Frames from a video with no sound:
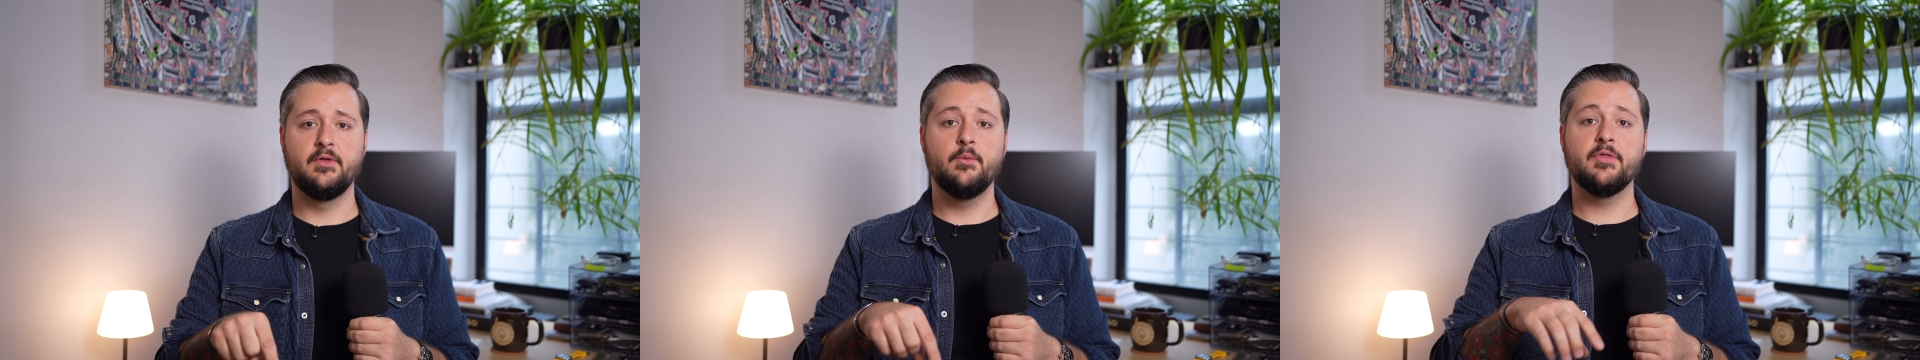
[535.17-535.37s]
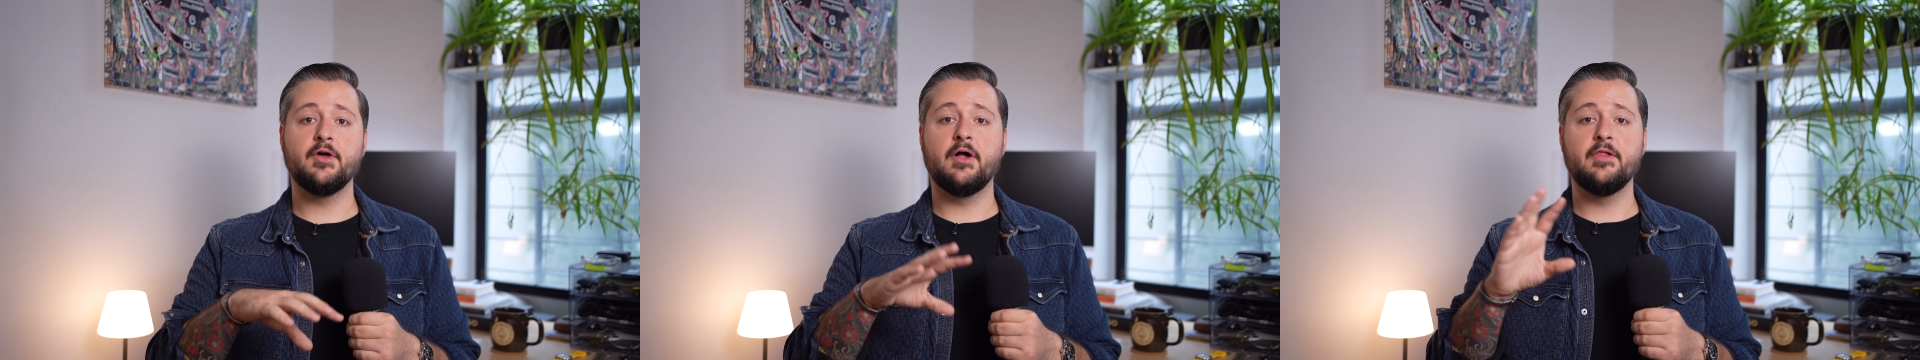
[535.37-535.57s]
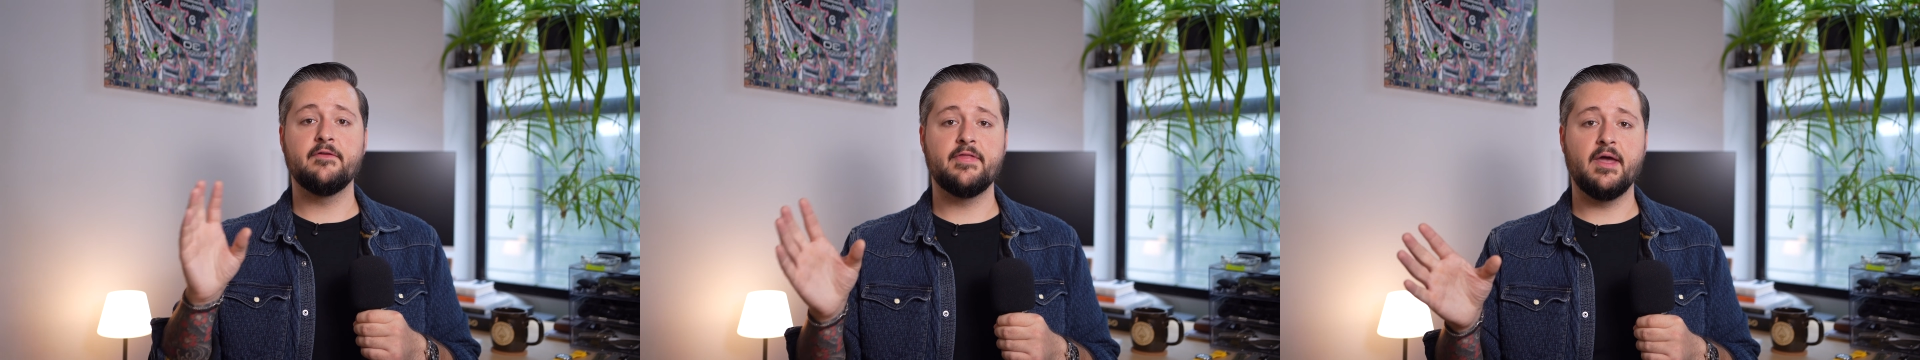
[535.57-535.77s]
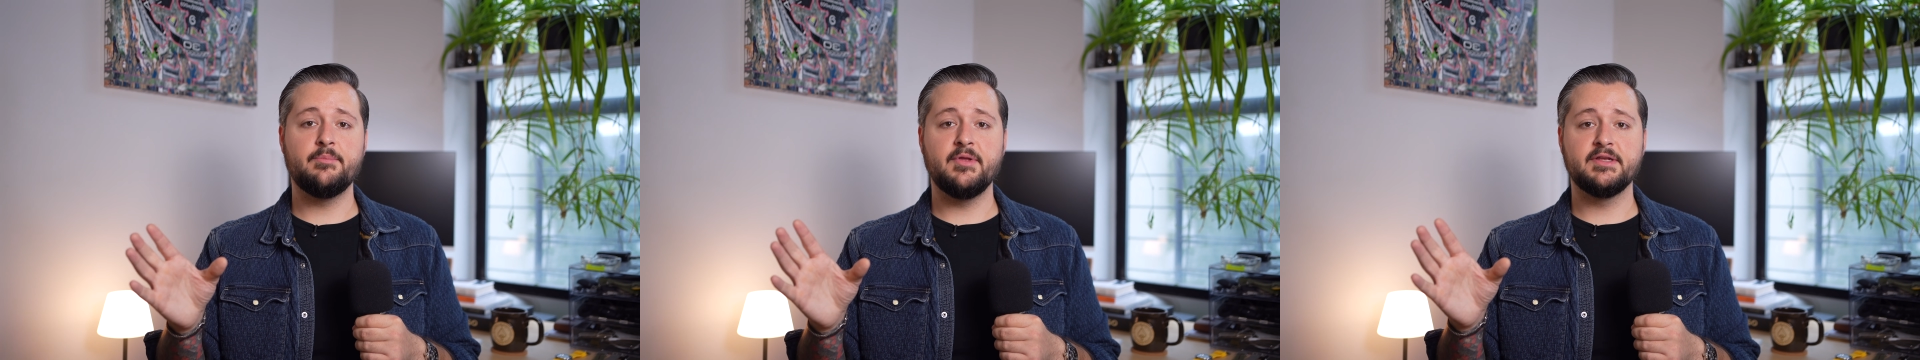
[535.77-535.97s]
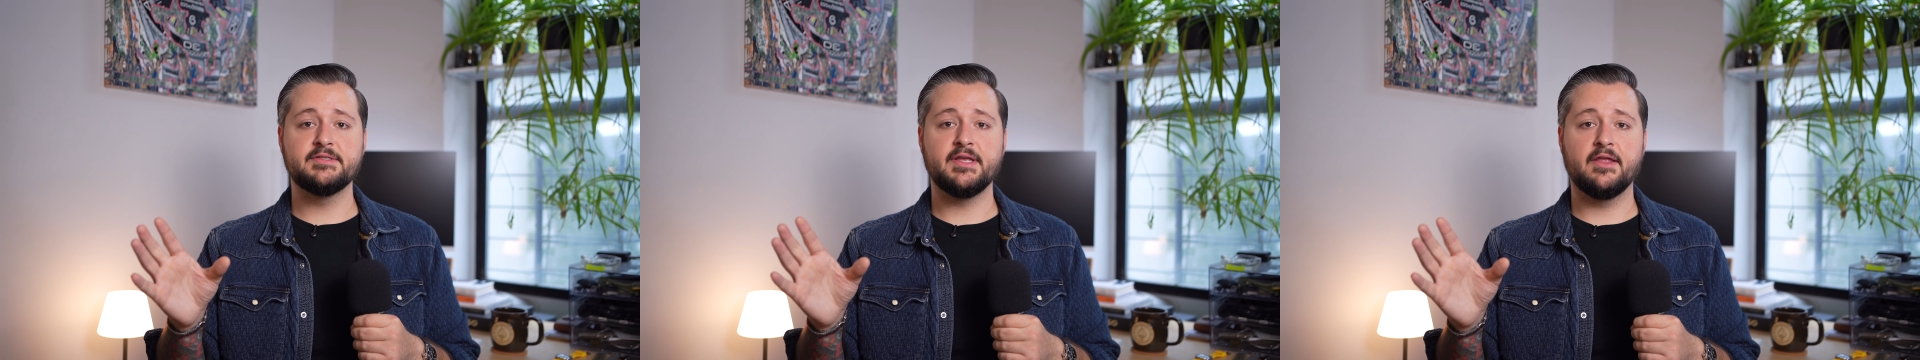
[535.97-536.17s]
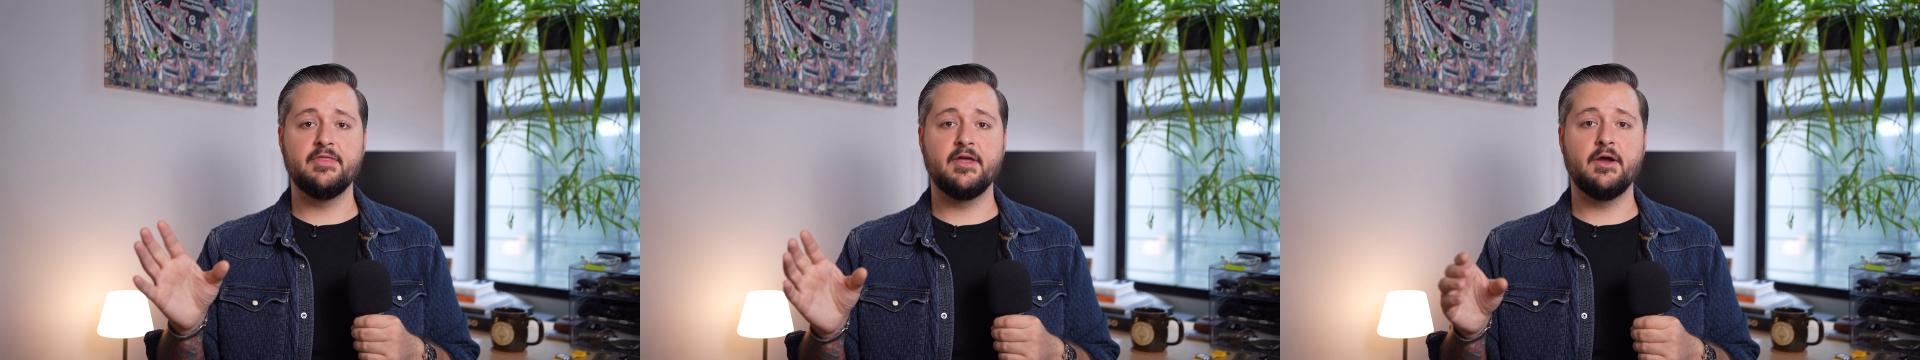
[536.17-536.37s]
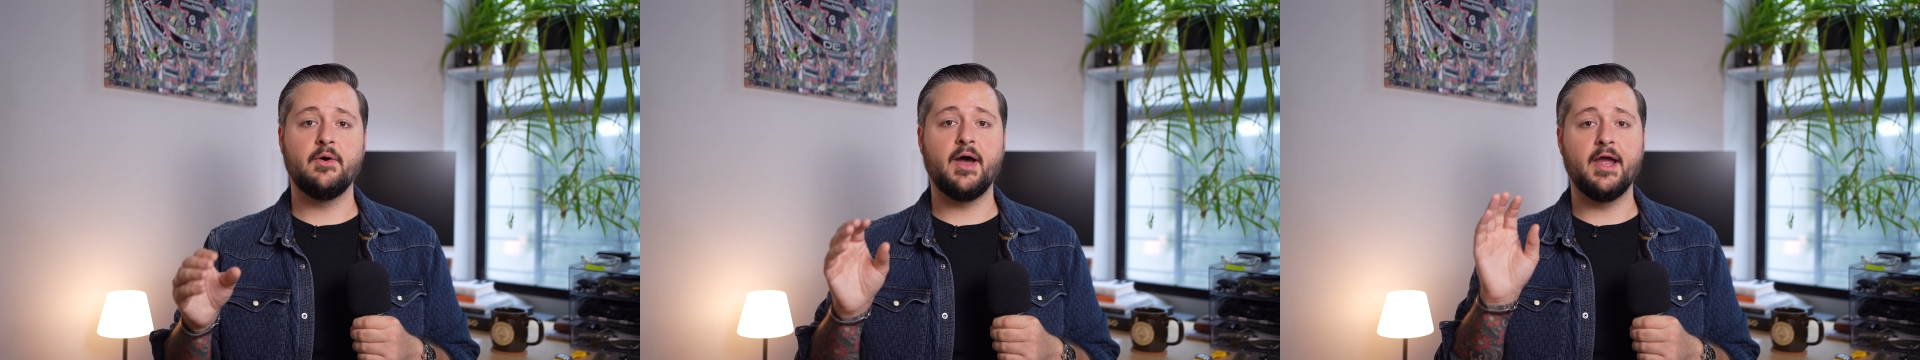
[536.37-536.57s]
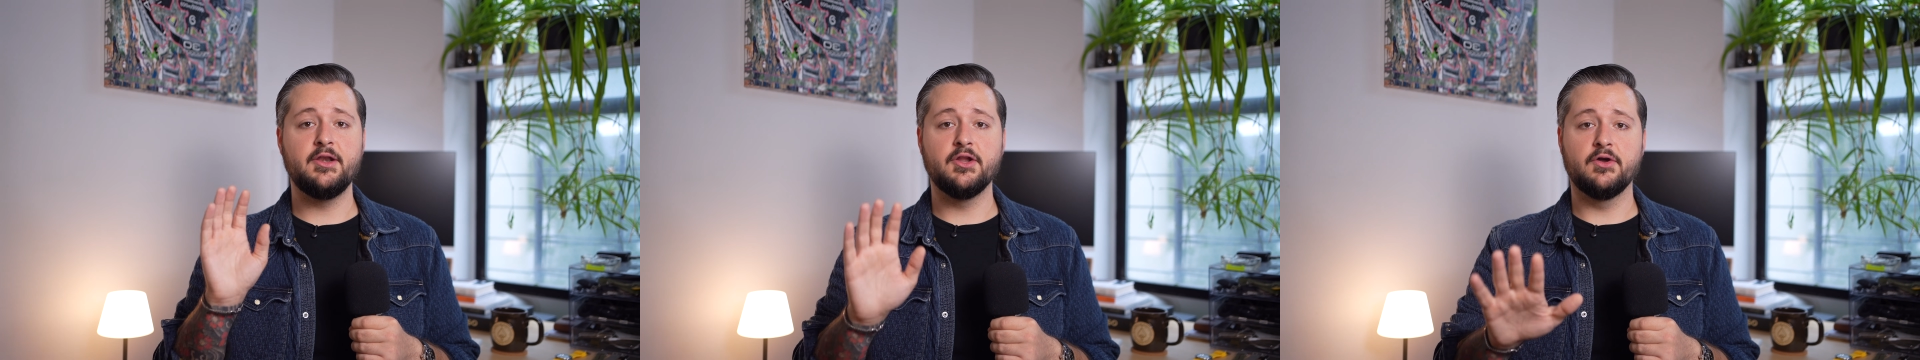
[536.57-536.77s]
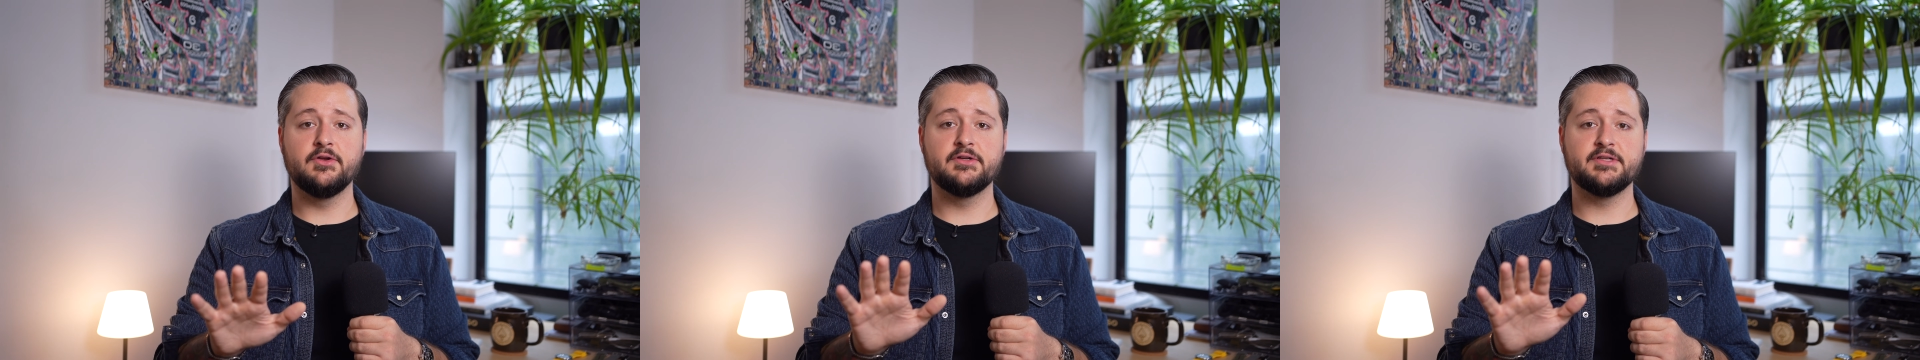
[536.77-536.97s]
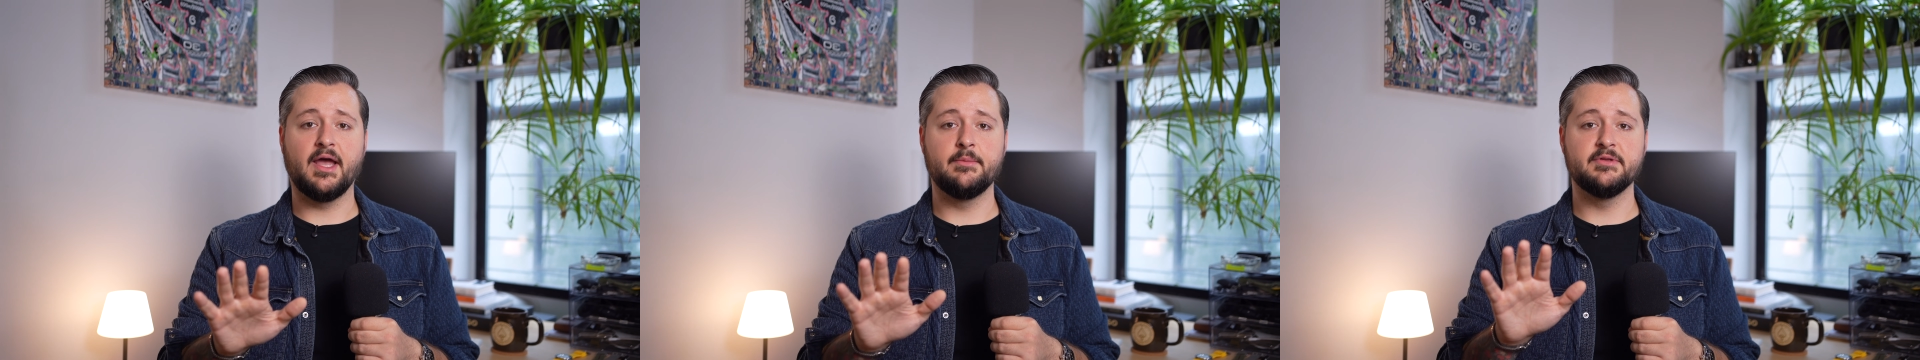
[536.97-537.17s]
With all of that being said though, I know
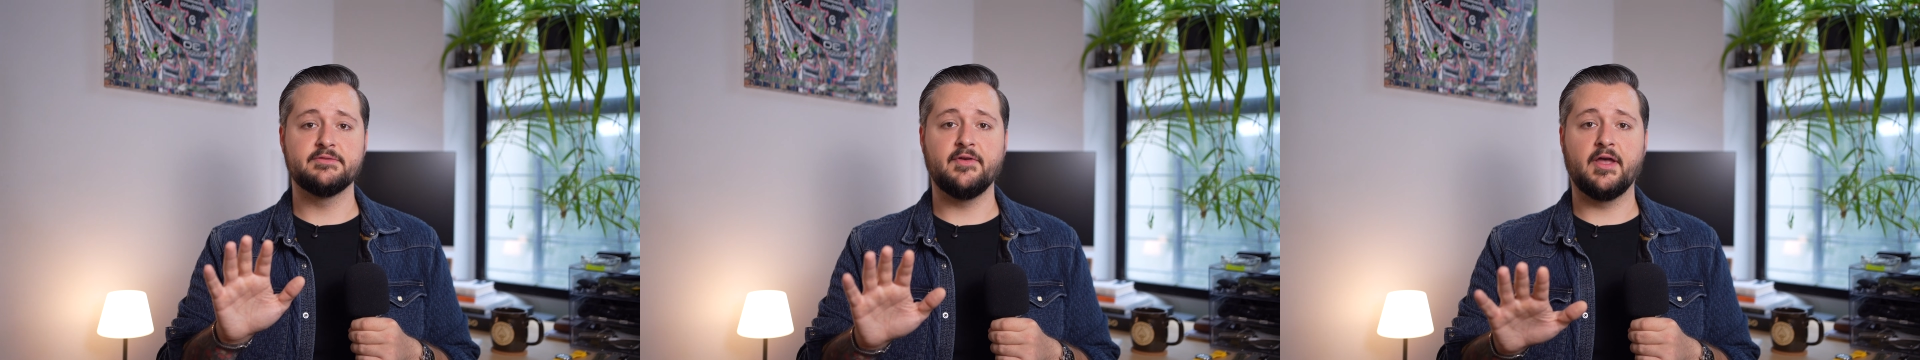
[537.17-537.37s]
your time is